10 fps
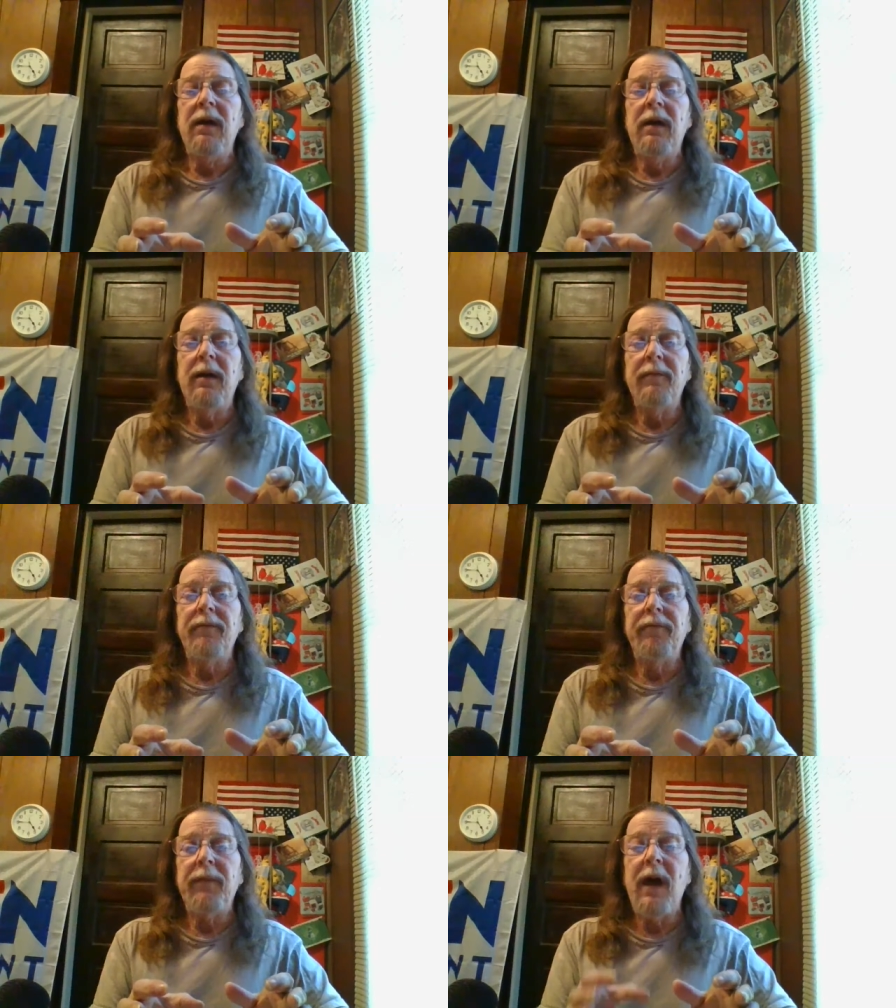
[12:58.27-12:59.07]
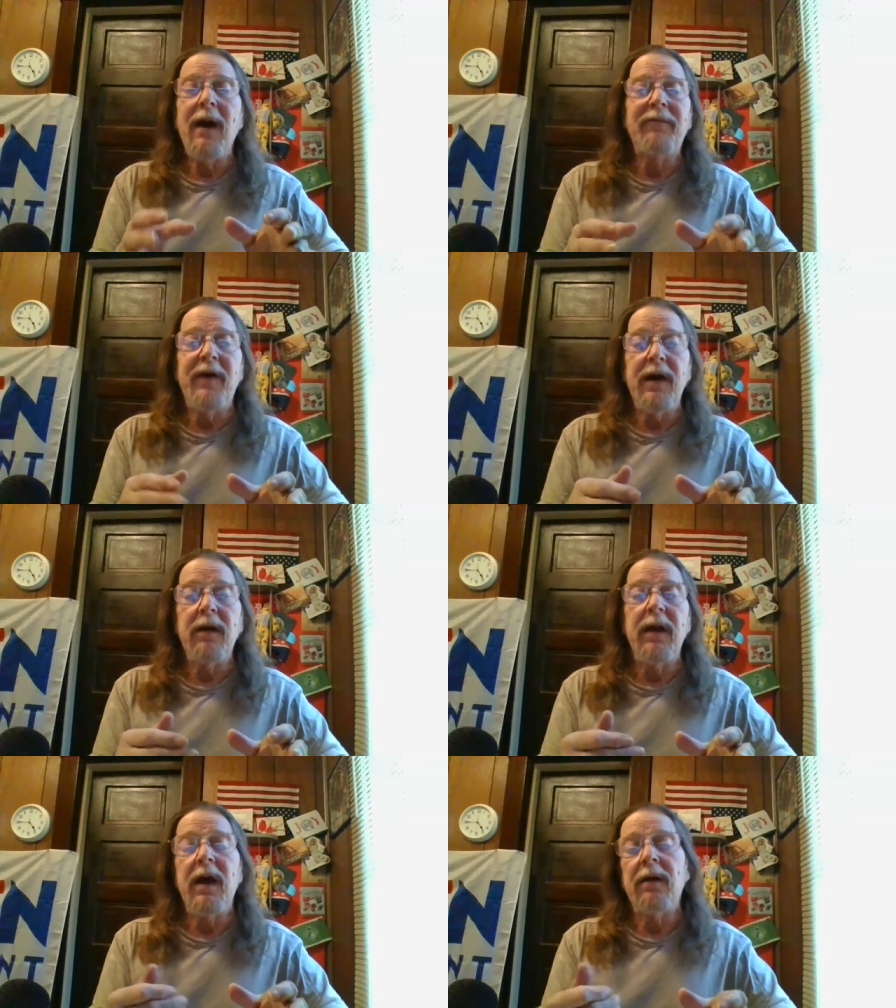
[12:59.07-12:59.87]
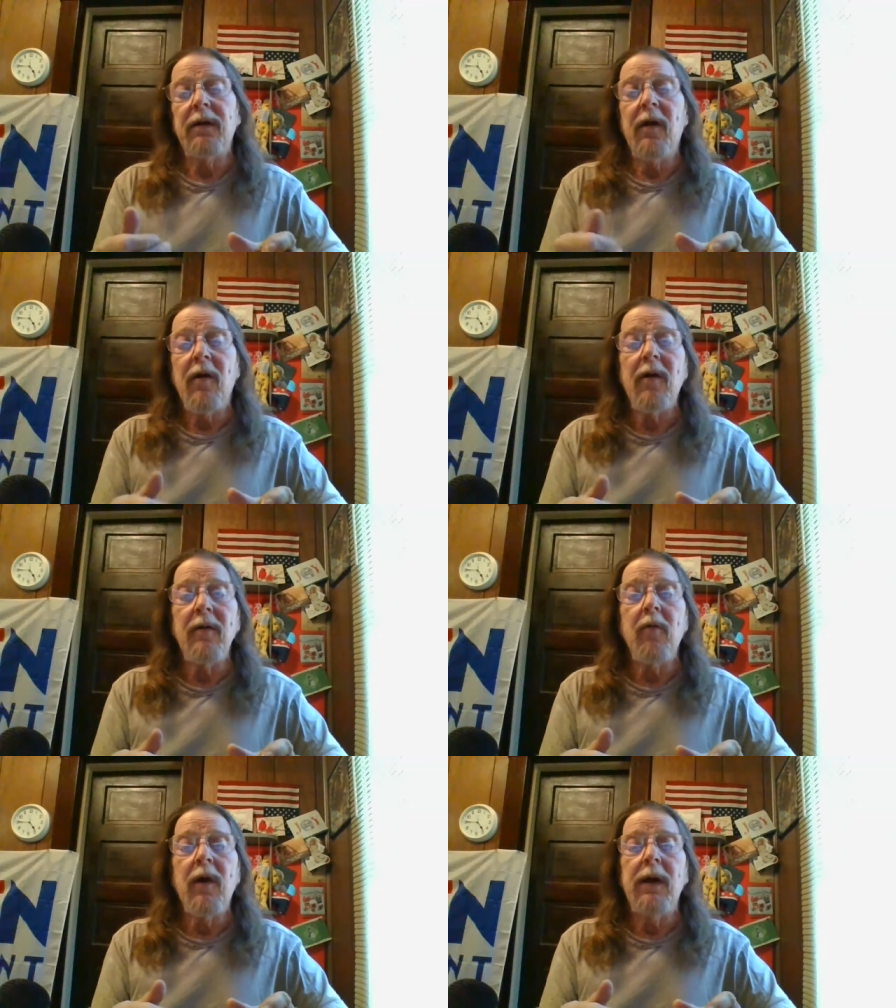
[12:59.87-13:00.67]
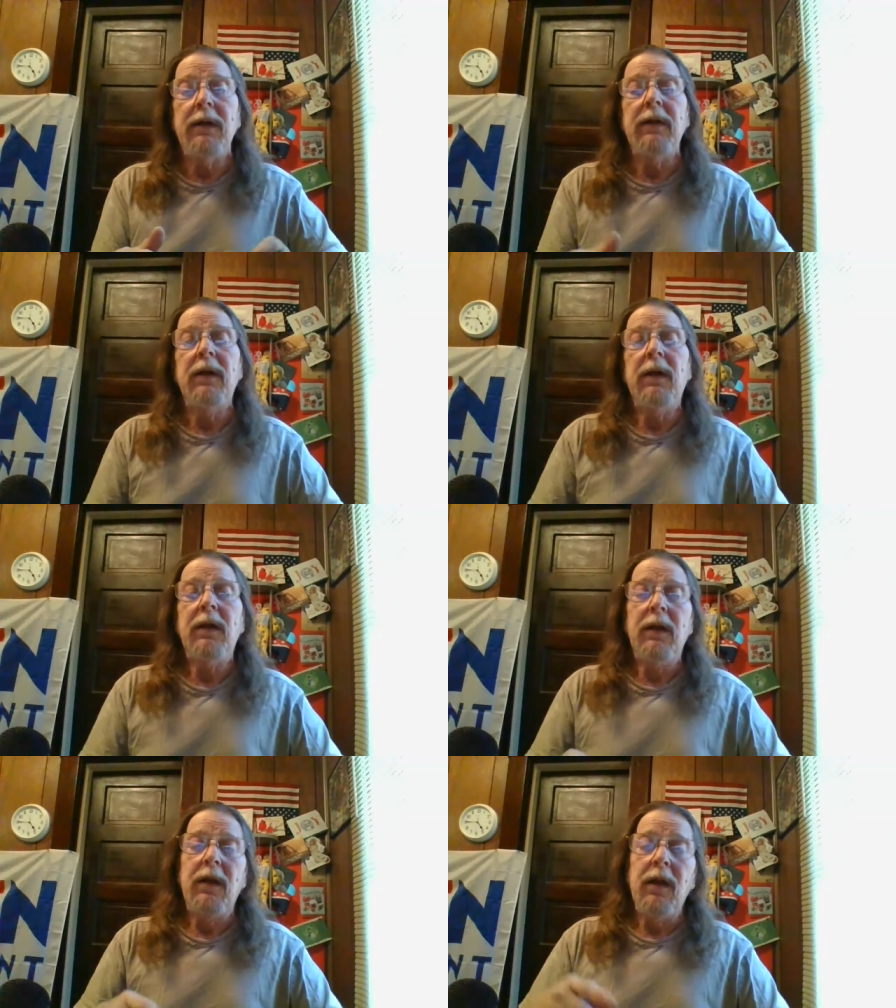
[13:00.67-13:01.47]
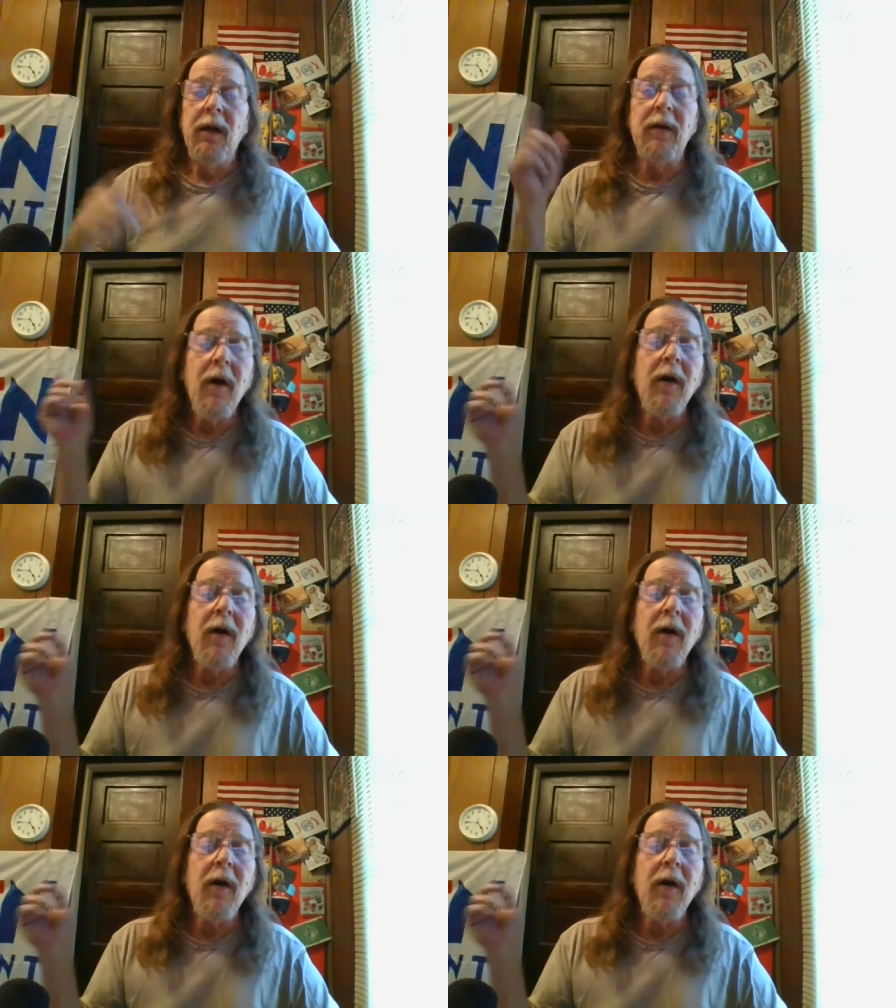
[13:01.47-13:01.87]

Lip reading: Uh, I found out the hard way a